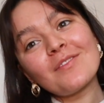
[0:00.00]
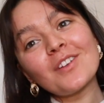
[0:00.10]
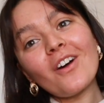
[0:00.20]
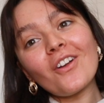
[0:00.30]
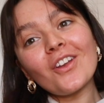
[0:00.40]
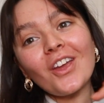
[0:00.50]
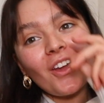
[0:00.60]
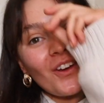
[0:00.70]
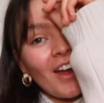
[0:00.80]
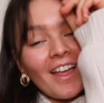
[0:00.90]
If you're not
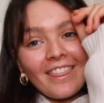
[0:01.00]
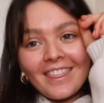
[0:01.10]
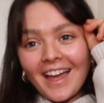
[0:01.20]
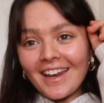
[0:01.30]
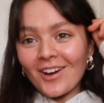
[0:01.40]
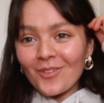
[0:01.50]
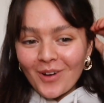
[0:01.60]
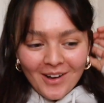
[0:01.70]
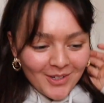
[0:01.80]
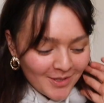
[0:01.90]
new, then
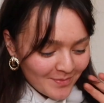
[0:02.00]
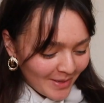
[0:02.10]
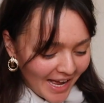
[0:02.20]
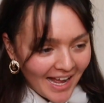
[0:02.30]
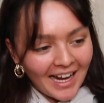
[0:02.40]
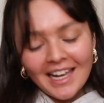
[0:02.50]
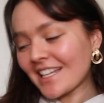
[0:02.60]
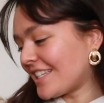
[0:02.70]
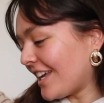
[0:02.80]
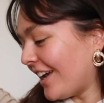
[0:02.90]
welcome back
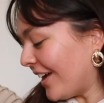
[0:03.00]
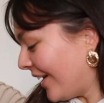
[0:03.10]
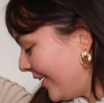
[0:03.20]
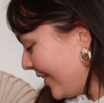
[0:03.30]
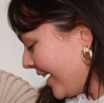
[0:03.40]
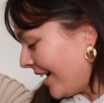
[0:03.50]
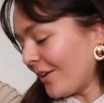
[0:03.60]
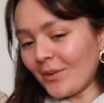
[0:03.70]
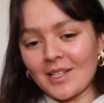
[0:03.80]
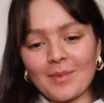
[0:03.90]
to,
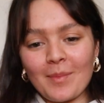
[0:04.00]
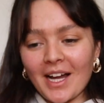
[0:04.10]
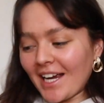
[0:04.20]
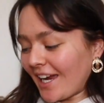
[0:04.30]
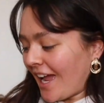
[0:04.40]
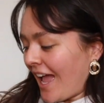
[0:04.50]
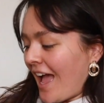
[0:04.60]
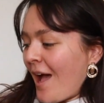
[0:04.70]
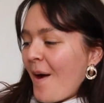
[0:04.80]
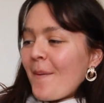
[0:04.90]
where's my bag?
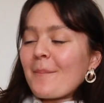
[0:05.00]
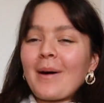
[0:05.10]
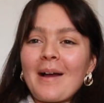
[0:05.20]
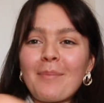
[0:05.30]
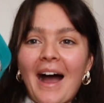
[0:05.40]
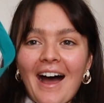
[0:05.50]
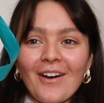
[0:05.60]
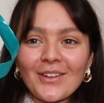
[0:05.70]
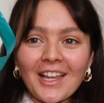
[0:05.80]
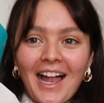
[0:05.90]
My
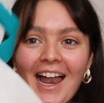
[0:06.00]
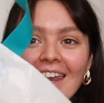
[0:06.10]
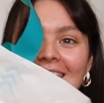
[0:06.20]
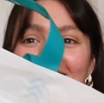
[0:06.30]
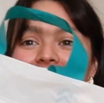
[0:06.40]
Poundland